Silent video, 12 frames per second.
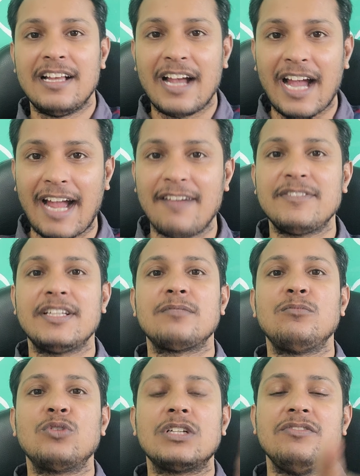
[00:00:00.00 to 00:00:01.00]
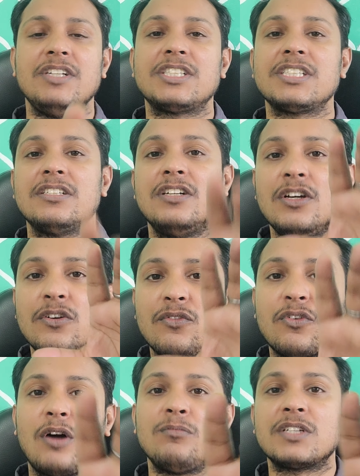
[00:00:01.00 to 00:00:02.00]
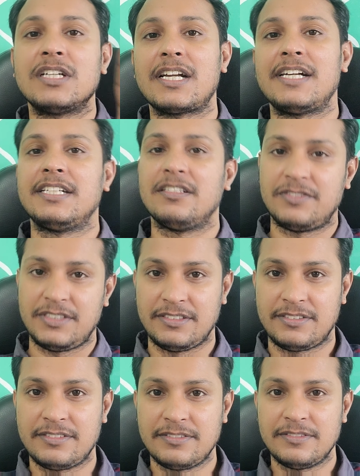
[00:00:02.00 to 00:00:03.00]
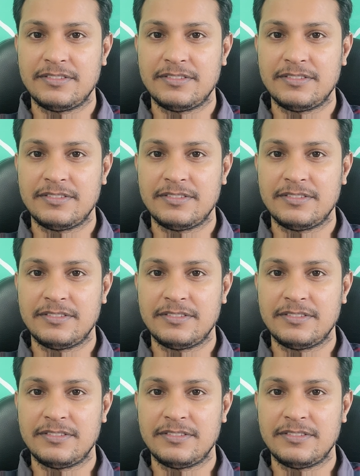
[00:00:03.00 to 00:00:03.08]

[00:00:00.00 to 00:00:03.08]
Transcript: have their motivation from current affairs.